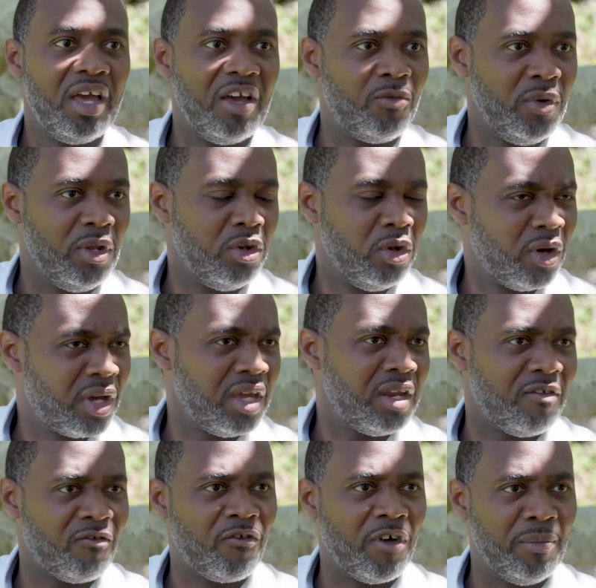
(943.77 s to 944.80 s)
If we look
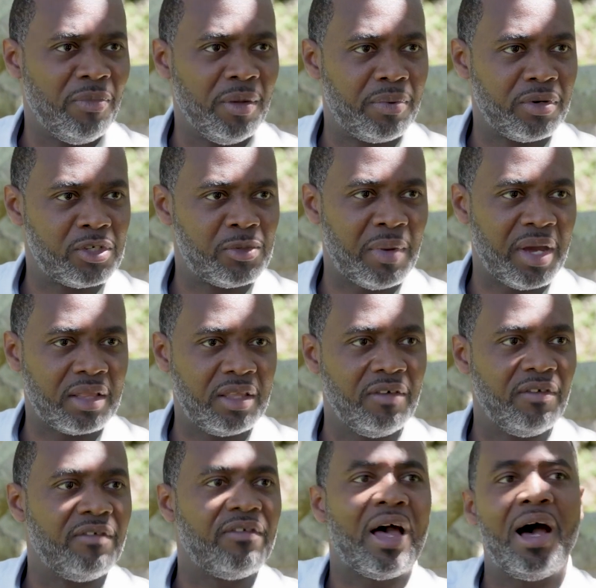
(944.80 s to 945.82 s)
at it from the
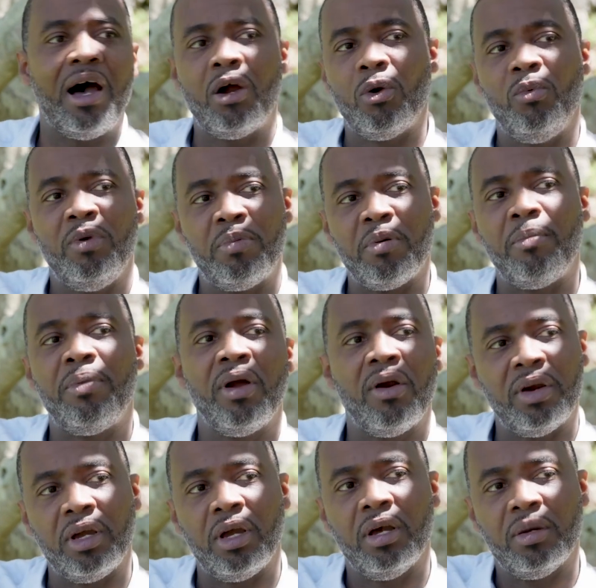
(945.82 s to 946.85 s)
perspective of how are we
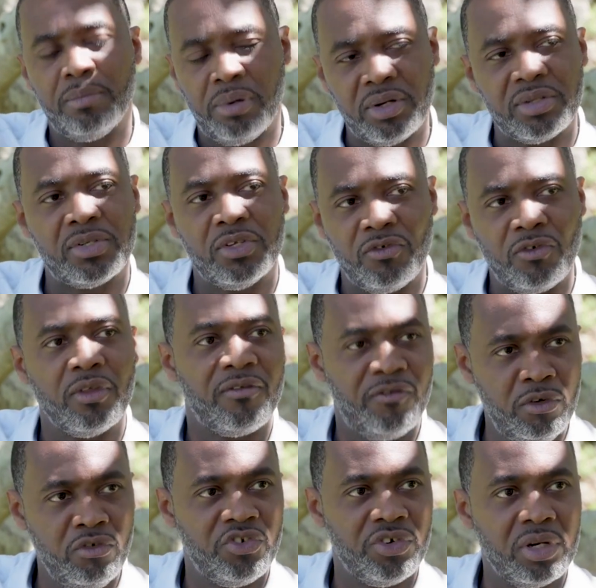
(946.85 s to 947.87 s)
preparing persons for the
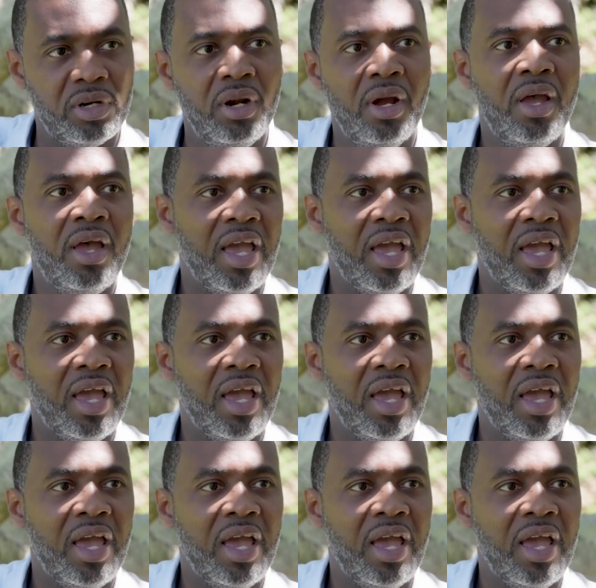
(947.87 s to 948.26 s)
future,